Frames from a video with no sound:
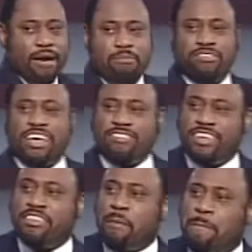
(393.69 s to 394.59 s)

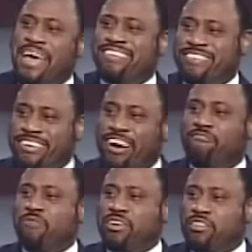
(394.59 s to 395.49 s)
possessing the best
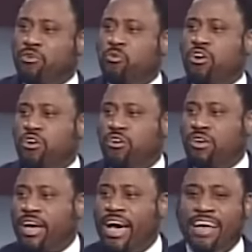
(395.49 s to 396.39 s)
government in the
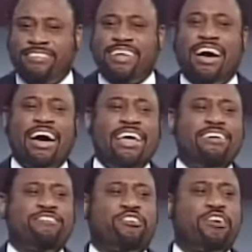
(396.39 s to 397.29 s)
world, has the
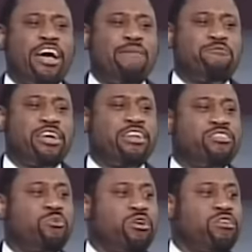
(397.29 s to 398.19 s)
highest crime rate in
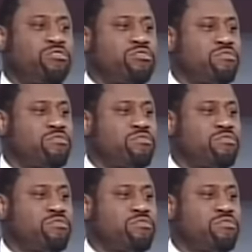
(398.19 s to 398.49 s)
the world.